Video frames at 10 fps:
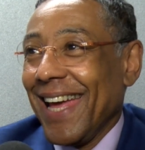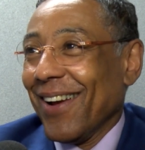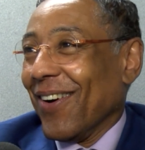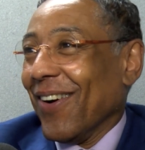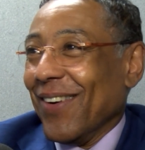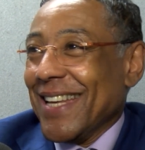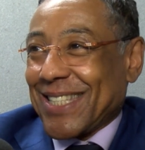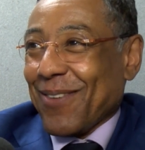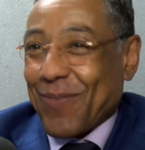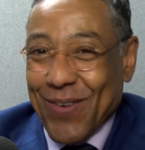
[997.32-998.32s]
they are always
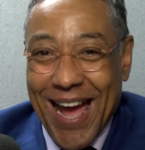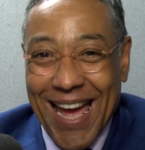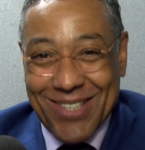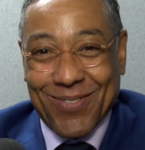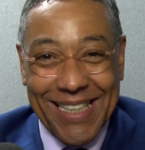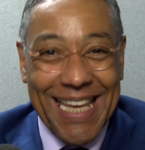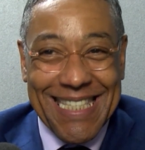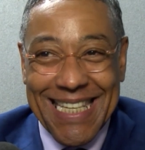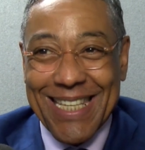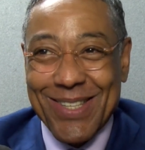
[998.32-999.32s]
surprised when they
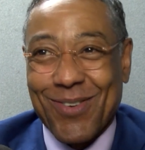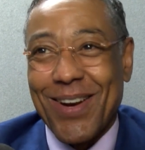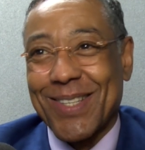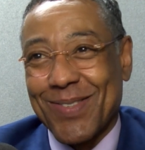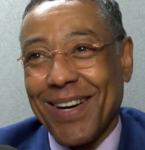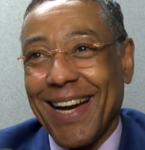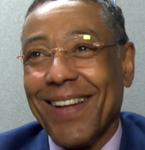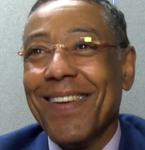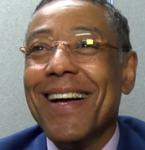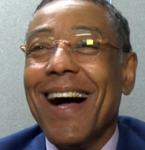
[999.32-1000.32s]
see this great smile.